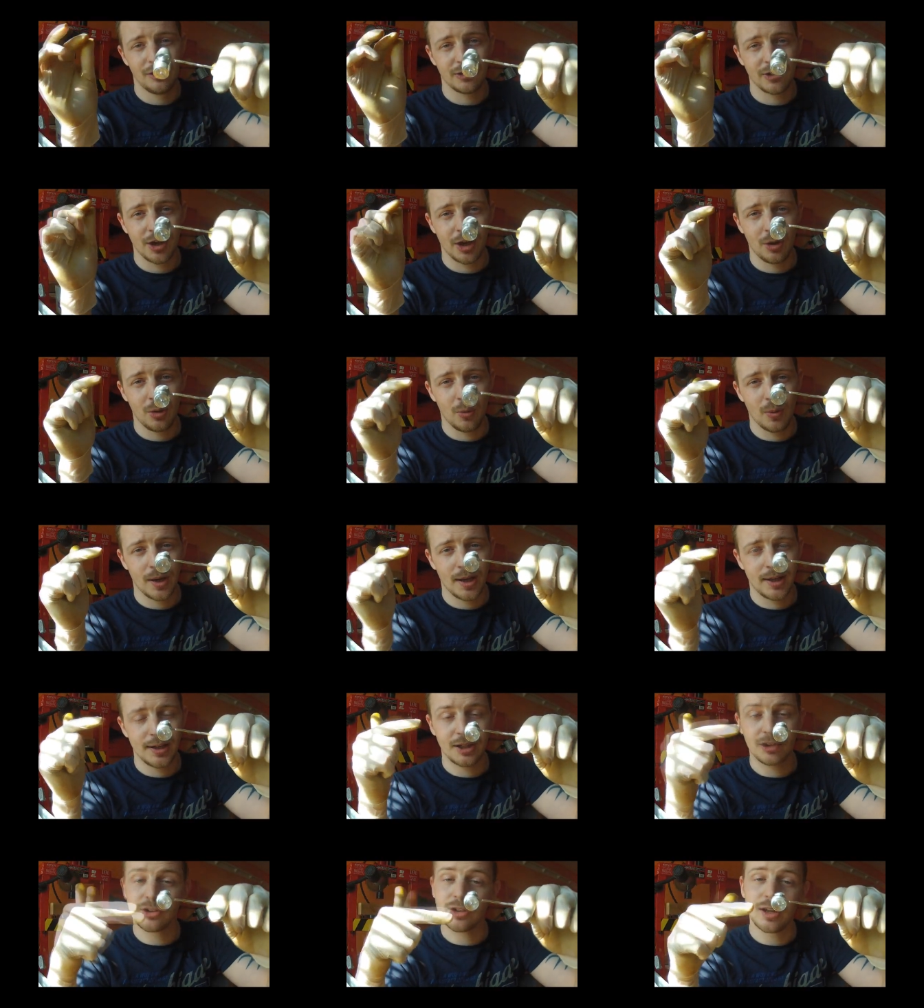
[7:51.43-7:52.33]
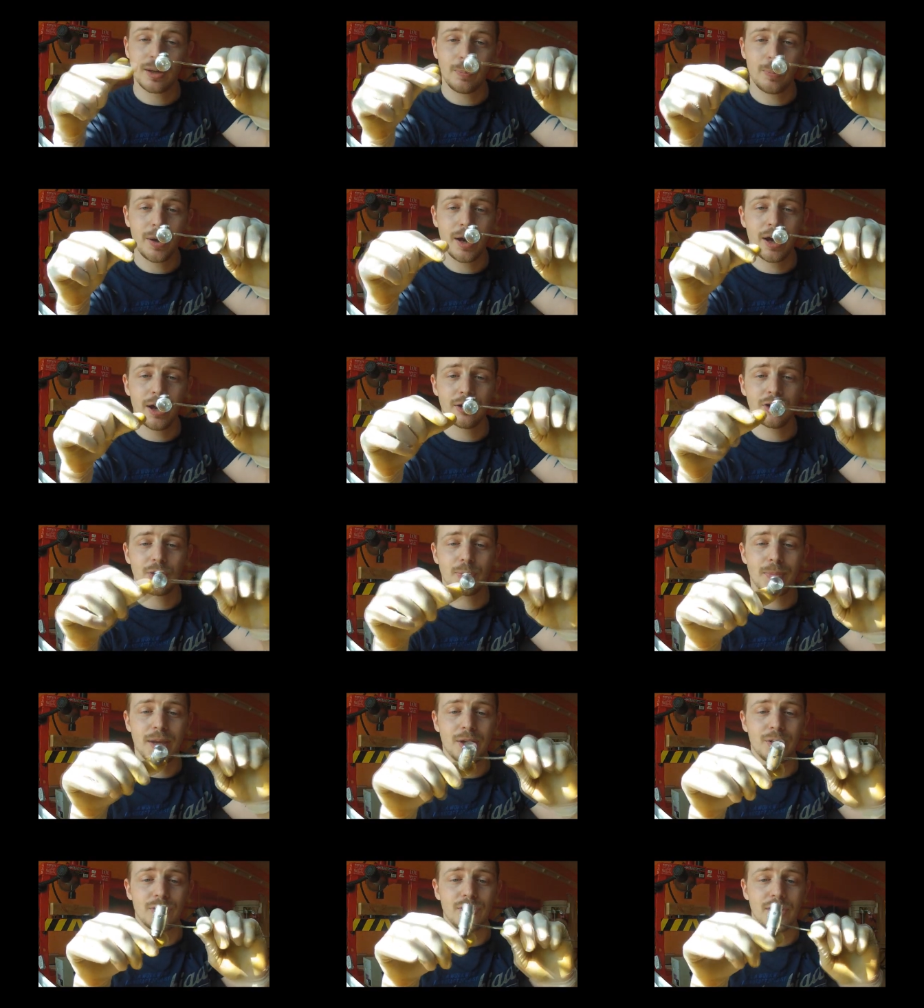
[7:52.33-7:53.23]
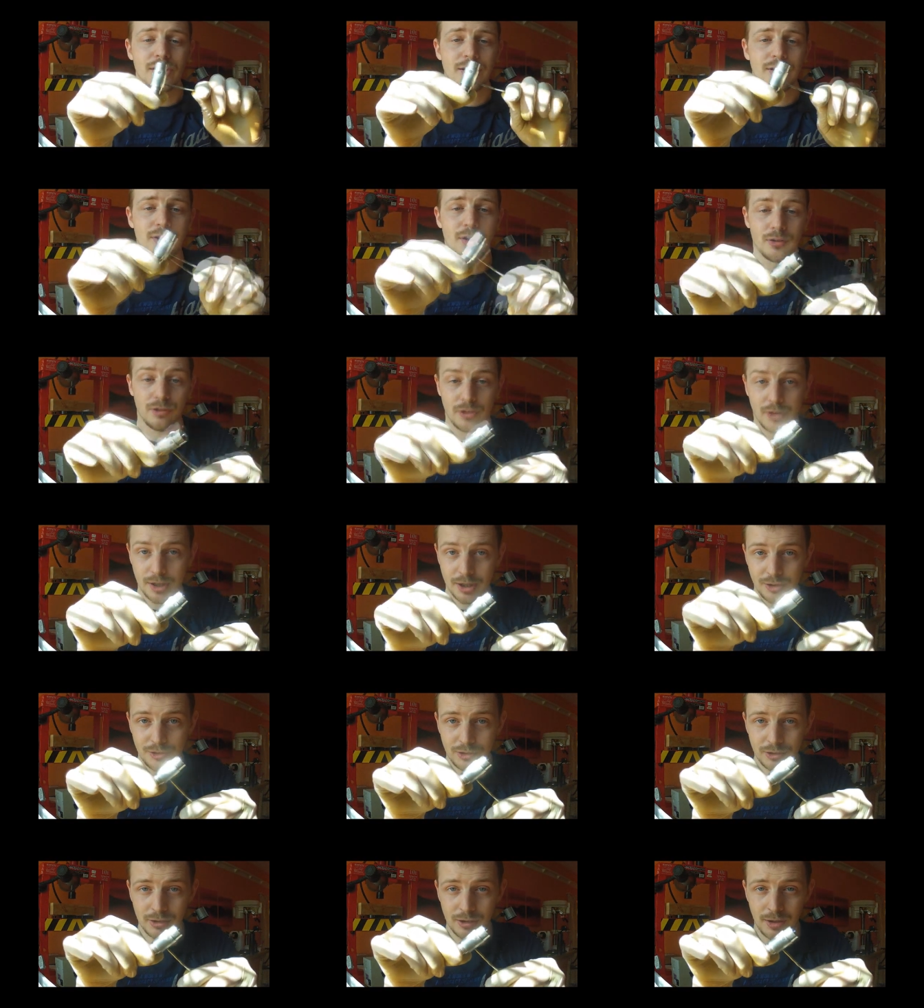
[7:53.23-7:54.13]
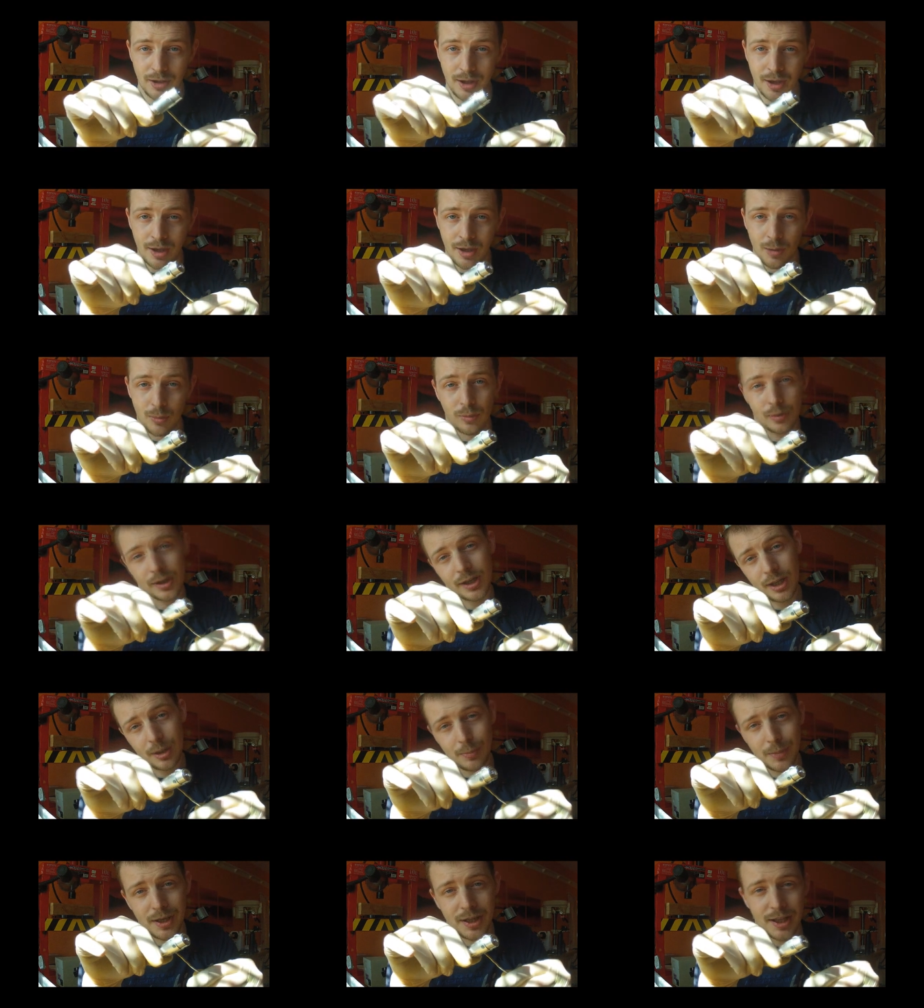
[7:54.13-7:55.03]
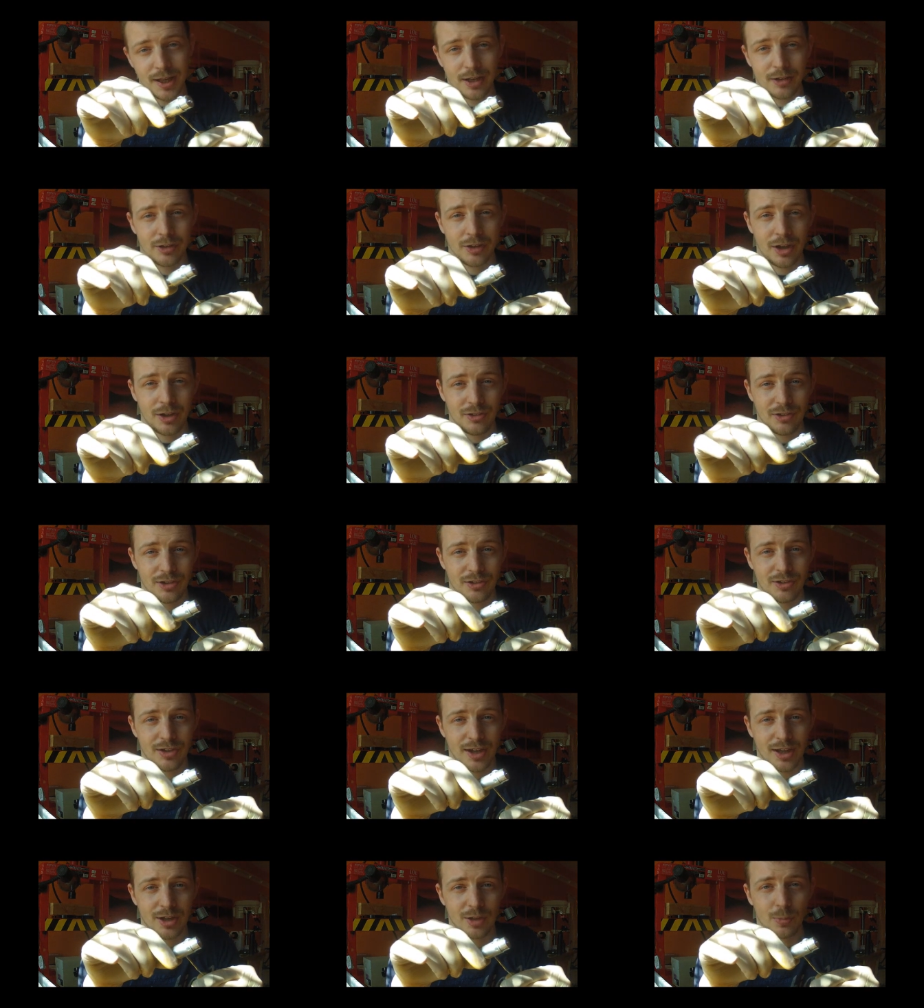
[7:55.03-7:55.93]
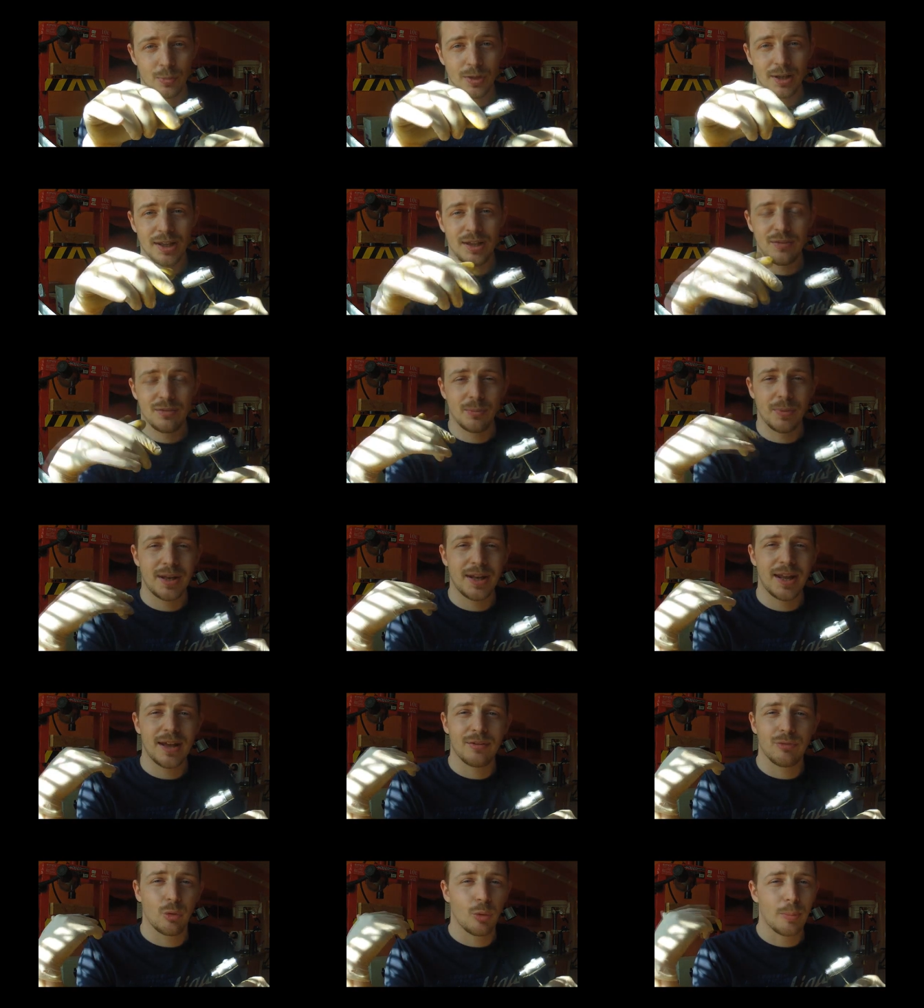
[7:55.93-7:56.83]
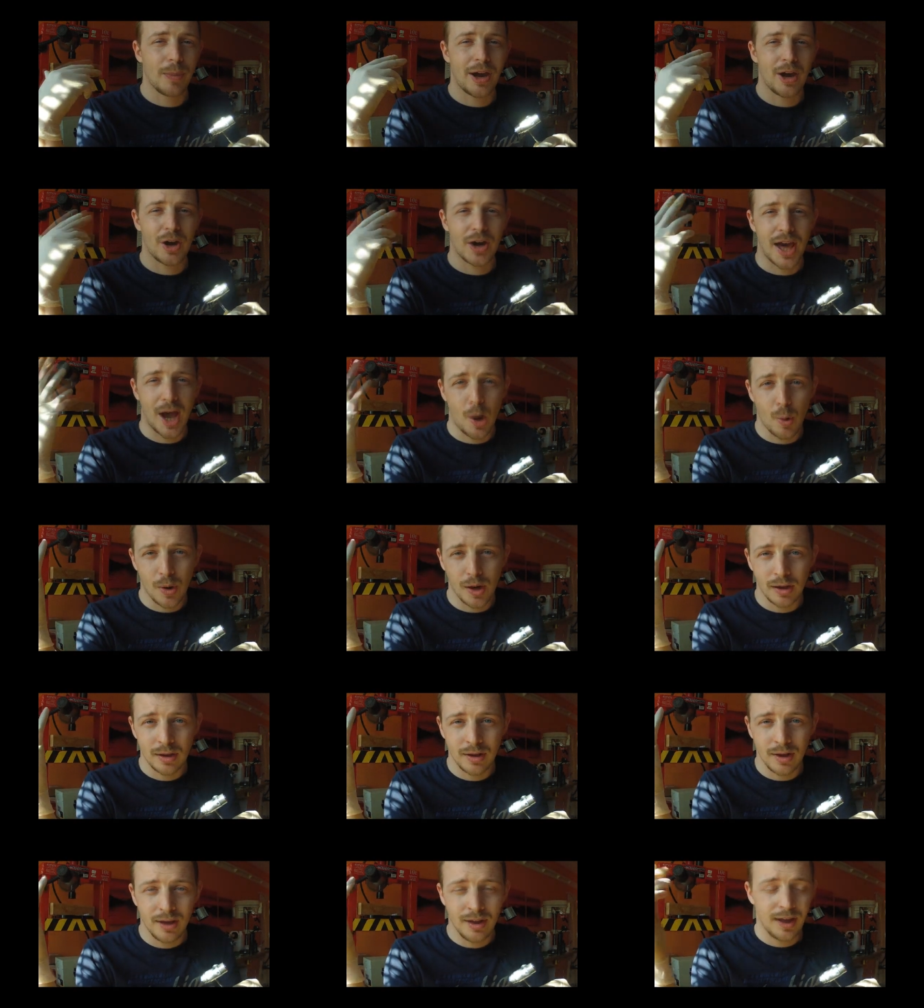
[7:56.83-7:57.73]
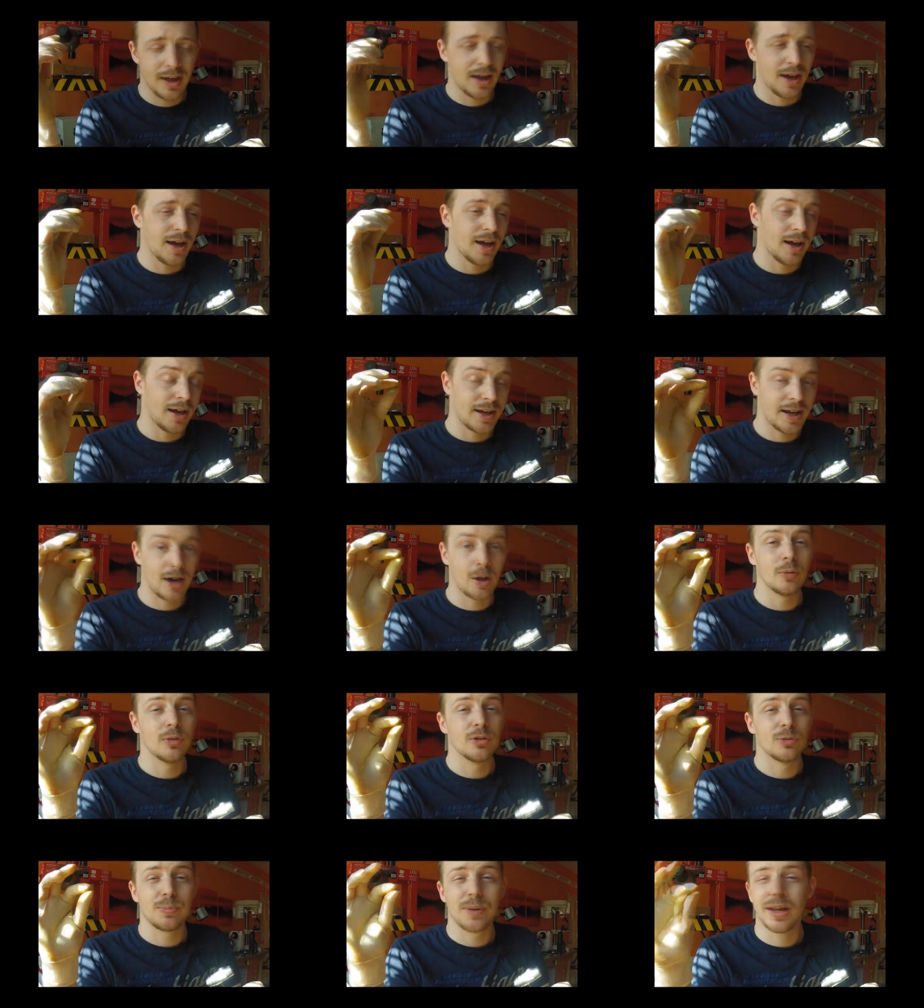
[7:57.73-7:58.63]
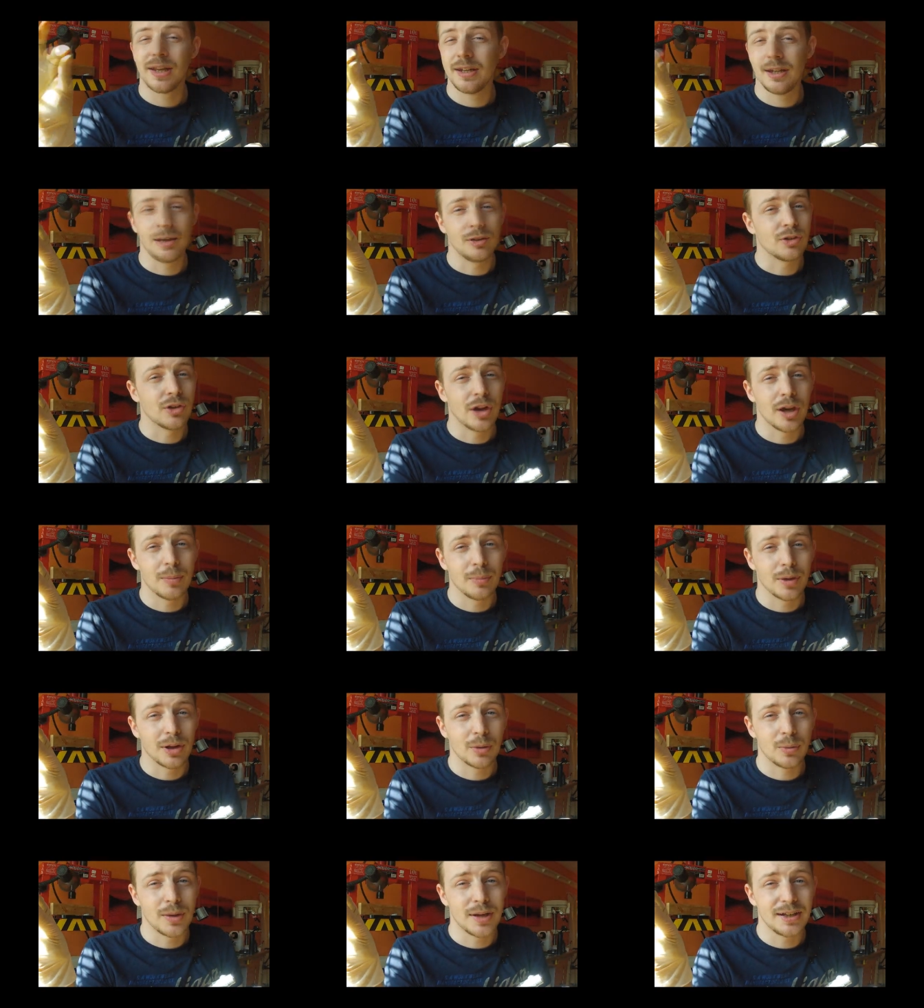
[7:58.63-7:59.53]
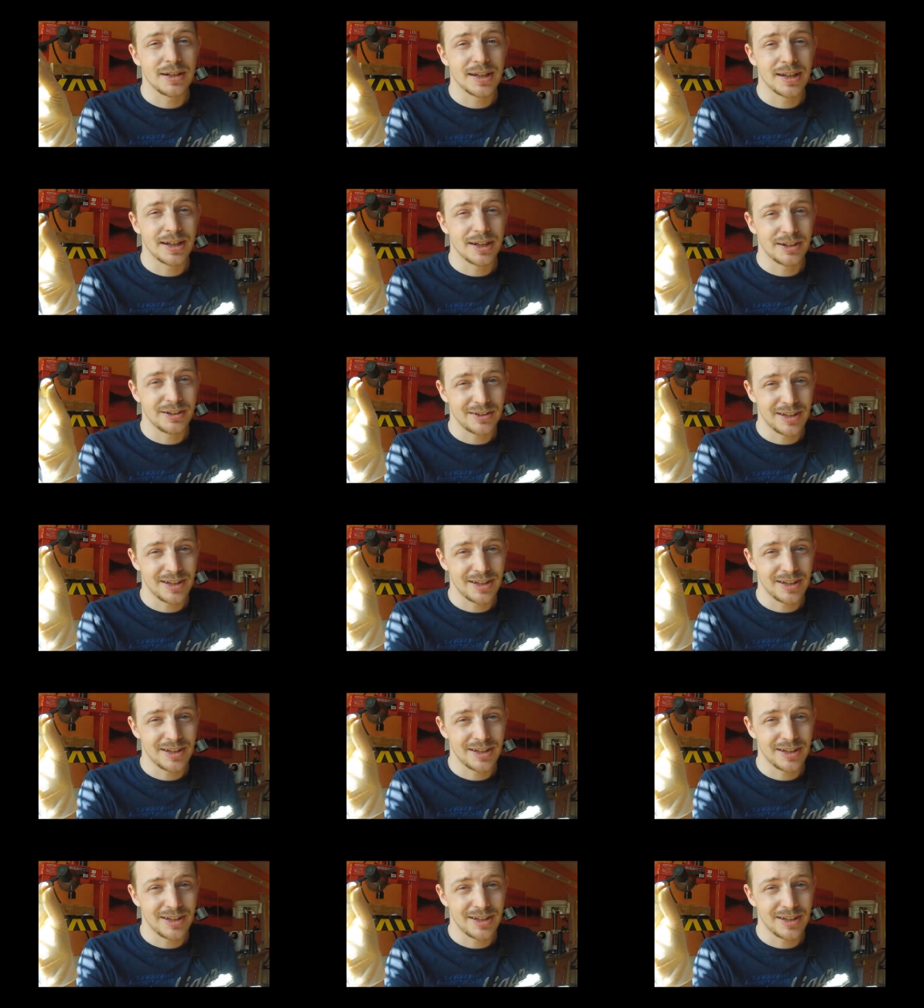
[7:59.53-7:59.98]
So uh, let's get the parts mounted onto this. We'll get them in the anodizing tank and we'll leave them in there for about an hour. Uh, an hour is plenty of time by the way to get